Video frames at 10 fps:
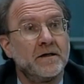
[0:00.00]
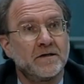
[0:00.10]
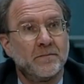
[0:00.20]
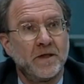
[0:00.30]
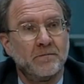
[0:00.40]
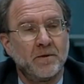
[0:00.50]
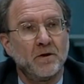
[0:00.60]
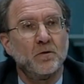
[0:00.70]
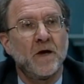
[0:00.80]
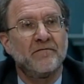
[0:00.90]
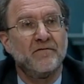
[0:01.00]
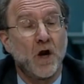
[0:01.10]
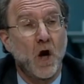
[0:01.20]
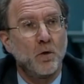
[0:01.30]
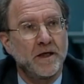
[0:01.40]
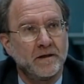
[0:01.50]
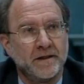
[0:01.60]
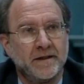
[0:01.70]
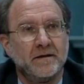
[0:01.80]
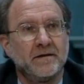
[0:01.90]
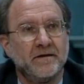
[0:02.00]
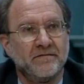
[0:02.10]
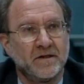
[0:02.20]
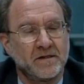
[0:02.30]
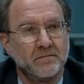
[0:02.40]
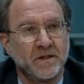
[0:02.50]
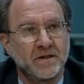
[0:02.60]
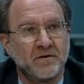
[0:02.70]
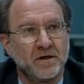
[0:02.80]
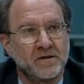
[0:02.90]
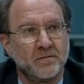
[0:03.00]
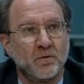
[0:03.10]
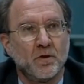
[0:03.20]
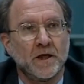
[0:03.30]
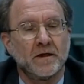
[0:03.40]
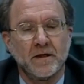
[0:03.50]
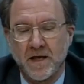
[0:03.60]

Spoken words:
to people who have knowingly given material support,